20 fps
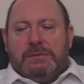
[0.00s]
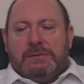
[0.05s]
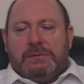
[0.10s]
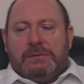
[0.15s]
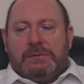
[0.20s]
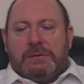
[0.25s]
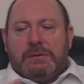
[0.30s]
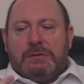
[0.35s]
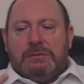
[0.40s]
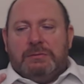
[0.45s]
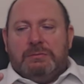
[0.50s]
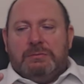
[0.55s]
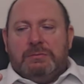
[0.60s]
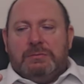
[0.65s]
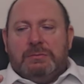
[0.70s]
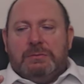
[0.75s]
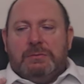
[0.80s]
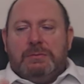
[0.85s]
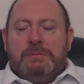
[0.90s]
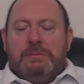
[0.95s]
So
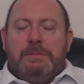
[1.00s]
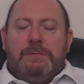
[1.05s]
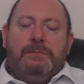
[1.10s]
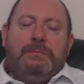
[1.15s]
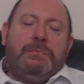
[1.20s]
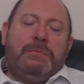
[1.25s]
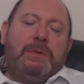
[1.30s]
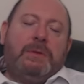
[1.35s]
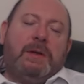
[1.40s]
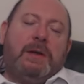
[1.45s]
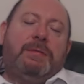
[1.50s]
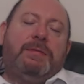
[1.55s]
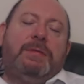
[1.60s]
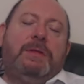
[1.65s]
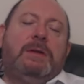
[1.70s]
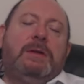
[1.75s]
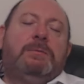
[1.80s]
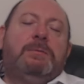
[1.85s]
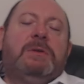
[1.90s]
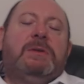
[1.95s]
I
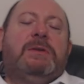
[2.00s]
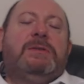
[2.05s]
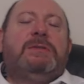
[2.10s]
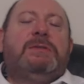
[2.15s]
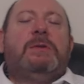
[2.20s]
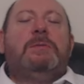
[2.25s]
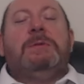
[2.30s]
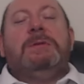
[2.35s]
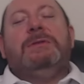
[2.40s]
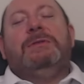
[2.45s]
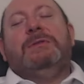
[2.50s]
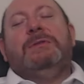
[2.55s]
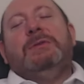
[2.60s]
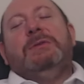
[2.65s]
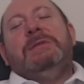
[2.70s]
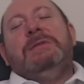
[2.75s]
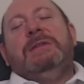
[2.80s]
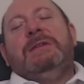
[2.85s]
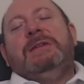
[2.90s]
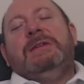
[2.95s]
think because I've been
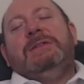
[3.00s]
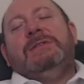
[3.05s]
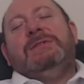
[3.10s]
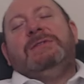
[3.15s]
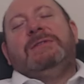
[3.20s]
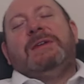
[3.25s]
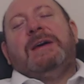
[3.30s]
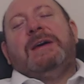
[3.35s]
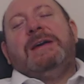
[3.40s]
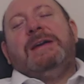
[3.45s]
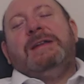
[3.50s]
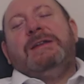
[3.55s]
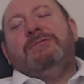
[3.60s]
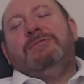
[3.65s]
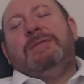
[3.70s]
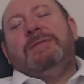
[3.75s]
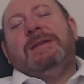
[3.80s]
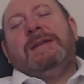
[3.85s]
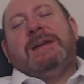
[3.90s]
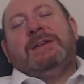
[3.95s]
doing these
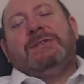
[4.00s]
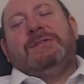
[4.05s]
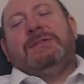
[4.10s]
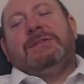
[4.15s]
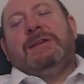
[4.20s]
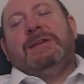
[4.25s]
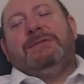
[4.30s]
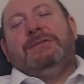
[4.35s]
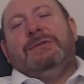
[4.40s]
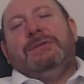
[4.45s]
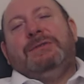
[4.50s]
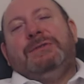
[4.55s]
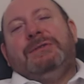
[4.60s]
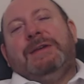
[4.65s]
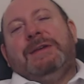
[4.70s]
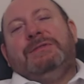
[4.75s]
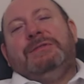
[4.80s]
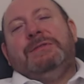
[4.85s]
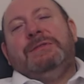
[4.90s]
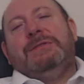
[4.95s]
daily relaxation
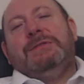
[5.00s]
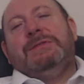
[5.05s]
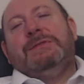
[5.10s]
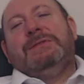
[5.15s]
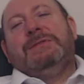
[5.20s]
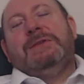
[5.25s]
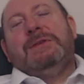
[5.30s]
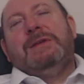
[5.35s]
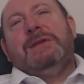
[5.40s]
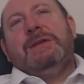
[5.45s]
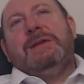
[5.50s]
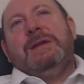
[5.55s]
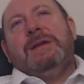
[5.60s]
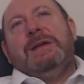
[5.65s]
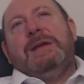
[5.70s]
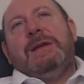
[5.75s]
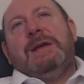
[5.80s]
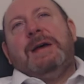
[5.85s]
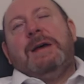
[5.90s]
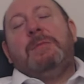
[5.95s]
sessions,
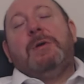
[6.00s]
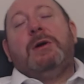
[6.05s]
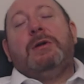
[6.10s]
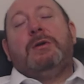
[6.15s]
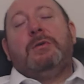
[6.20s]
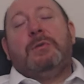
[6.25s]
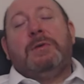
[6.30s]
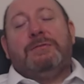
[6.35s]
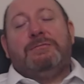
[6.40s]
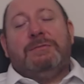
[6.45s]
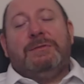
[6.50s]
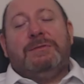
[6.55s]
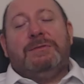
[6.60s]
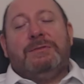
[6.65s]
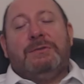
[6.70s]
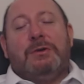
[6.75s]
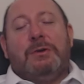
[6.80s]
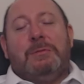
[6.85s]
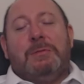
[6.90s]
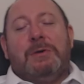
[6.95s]
and by the way, the
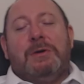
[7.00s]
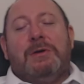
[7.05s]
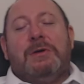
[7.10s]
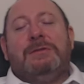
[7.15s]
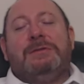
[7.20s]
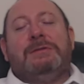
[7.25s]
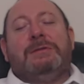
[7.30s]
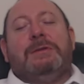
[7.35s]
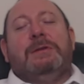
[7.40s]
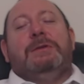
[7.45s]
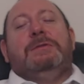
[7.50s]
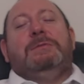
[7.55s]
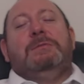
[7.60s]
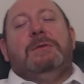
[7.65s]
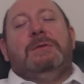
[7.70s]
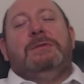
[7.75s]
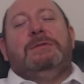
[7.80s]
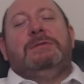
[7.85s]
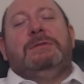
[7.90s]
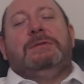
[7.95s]
reason I got my eyes
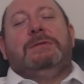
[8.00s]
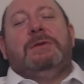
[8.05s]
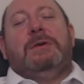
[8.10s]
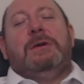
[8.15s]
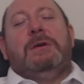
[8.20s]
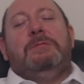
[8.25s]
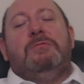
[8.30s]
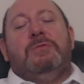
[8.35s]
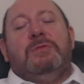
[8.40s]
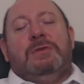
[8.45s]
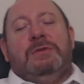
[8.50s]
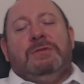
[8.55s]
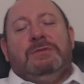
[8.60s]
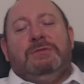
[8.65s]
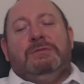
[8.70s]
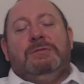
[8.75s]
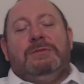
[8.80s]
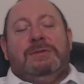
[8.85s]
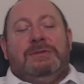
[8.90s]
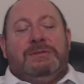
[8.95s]
closed most of the time uh,
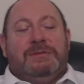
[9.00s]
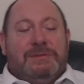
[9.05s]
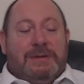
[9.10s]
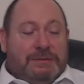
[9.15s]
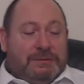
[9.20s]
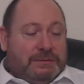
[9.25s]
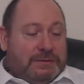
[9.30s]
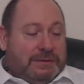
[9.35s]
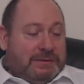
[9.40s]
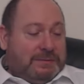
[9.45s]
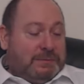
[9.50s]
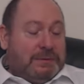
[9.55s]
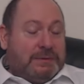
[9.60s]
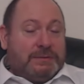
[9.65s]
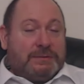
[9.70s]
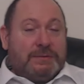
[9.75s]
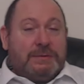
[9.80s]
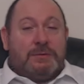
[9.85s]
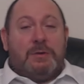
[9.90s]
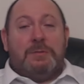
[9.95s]
during this session is
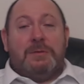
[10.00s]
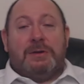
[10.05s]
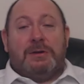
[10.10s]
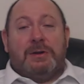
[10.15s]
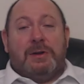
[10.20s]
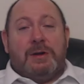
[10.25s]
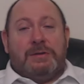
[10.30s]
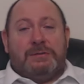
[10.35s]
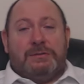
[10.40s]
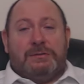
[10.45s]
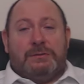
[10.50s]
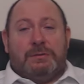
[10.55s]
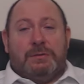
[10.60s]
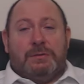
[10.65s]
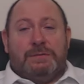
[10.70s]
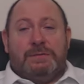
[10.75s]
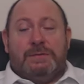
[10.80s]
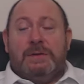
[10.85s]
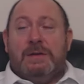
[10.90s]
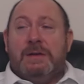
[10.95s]
because I've got my glasses
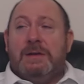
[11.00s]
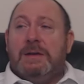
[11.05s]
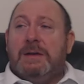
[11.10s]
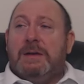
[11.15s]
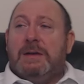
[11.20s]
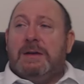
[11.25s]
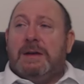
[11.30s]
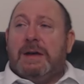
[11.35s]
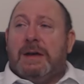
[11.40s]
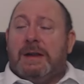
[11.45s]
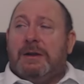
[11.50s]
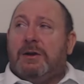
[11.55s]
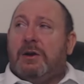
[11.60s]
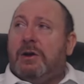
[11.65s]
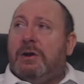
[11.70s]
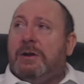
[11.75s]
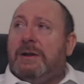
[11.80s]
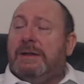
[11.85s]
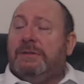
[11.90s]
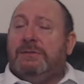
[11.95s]
off and I
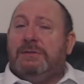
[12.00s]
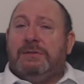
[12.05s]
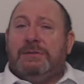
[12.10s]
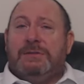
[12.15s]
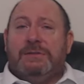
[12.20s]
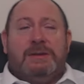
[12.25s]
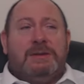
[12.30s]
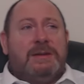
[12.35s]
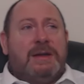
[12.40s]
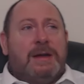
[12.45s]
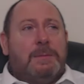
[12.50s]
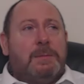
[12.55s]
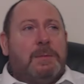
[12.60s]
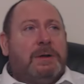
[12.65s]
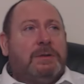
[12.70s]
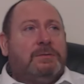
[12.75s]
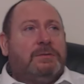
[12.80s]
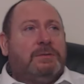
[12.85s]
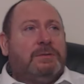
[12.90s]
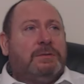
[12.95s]
can't actually see that
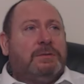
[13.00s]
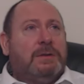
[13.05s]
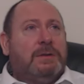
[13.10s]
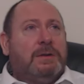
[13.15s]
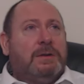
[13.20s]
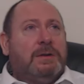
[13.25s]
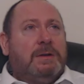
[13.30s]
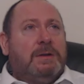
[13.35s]
much.